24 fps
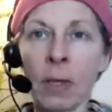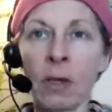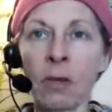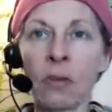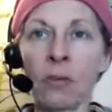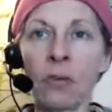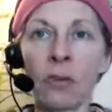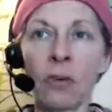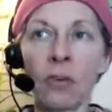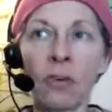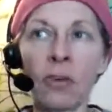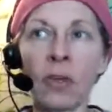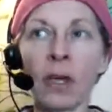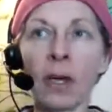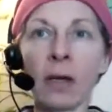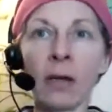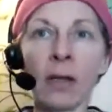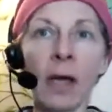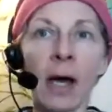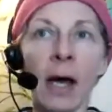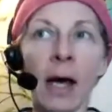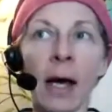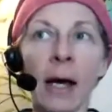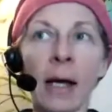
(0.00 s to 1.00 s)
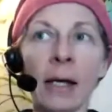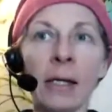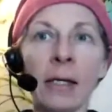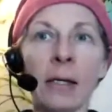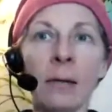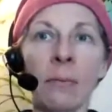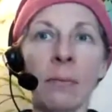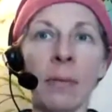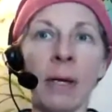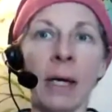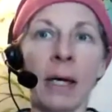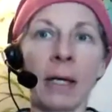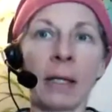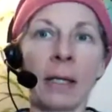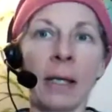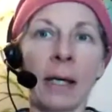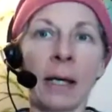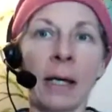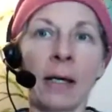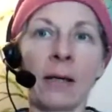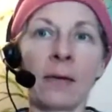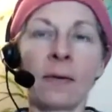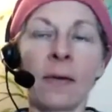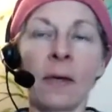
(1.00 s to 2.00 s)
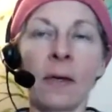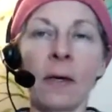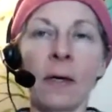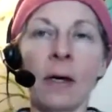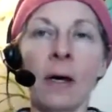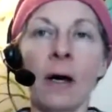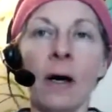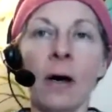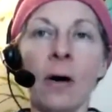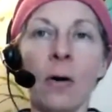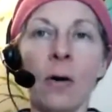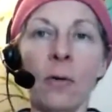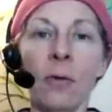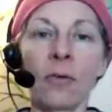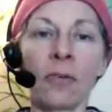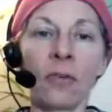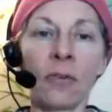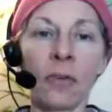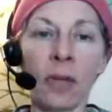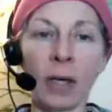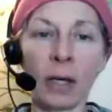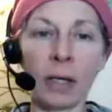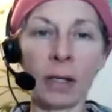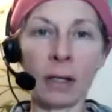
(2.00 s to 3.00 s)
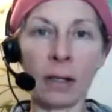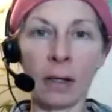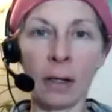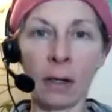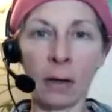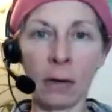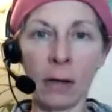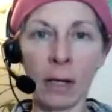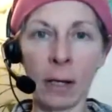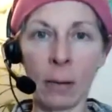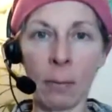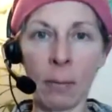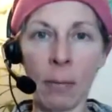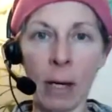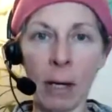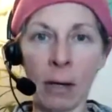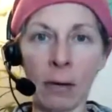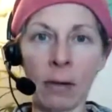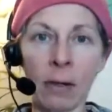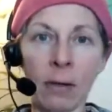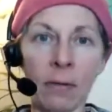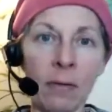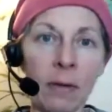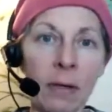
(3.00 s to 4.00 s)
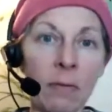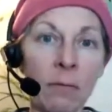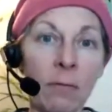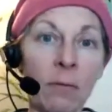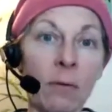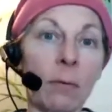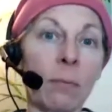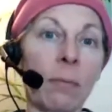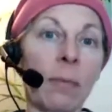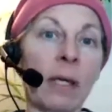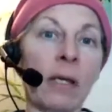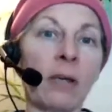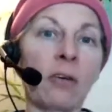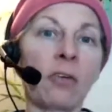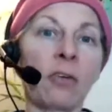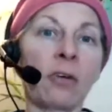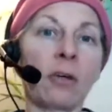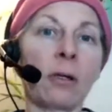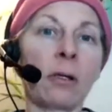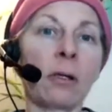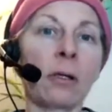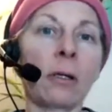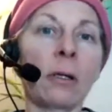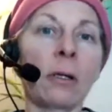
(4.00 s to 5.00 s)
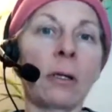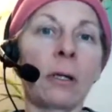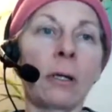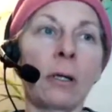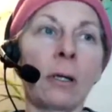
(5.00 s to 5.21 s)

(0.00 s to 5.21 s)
So you see how the high empath has a whole secondary amount of information